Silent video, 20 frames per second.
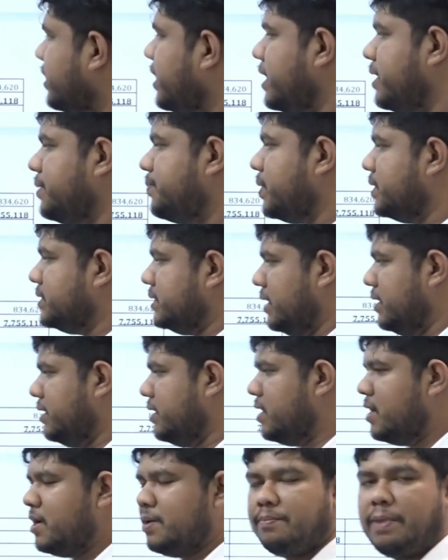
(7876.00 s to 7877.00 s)

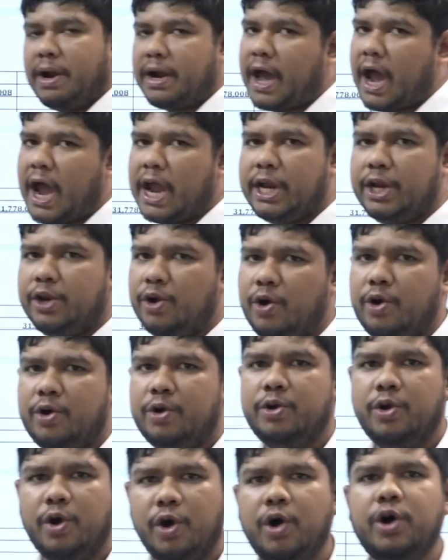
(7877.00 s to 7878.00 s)
10%, but I
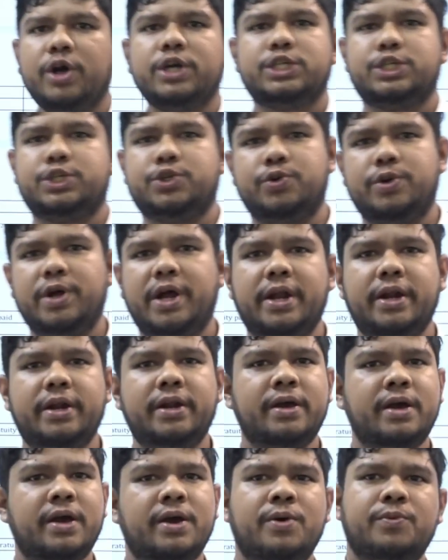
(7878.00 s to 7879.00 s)
don't know,
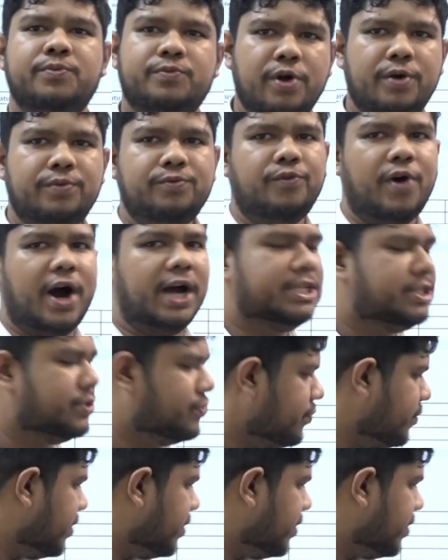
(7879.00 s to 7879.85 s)
student, from what